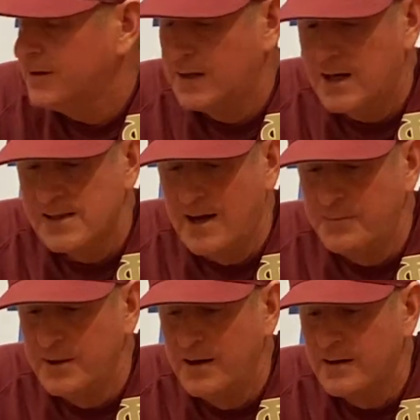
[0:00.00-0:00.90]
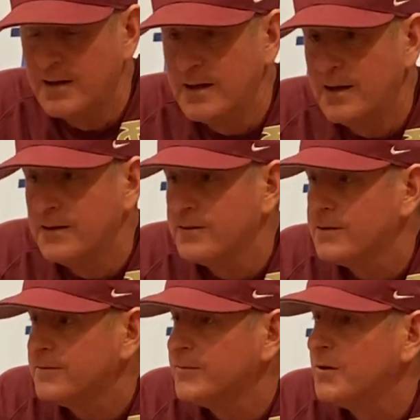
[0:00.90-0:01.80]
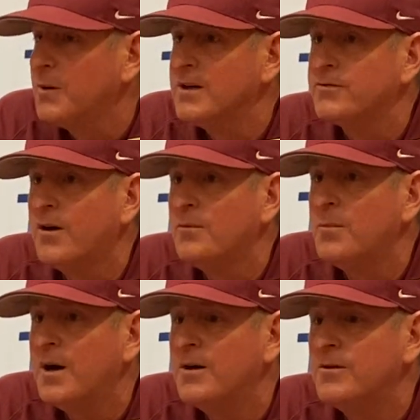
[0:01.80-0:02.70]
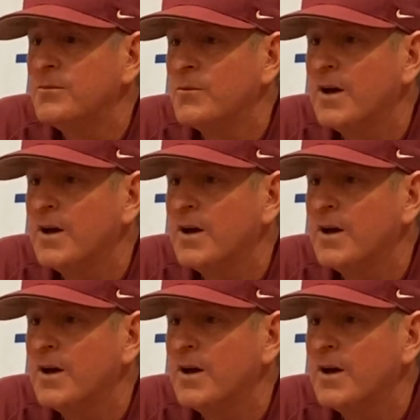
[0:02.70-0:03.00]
I got sloppy there at the end. Nobody's fault but my own.